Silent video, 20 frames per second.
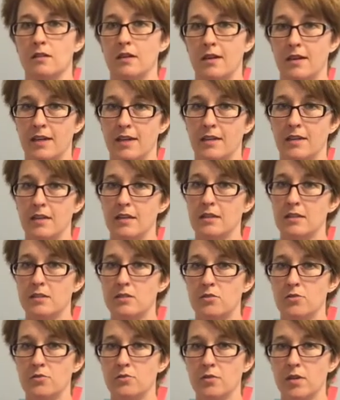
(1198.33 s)
I need
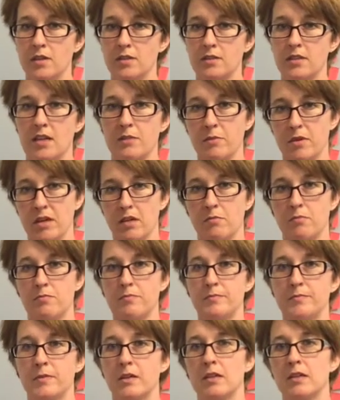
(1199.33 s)
to, next time
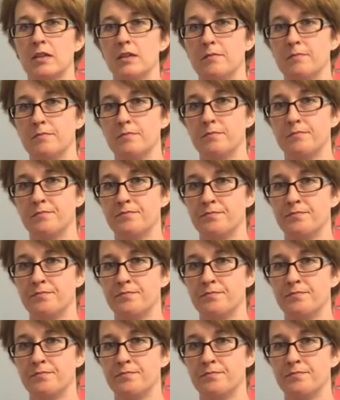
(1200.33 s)
I um,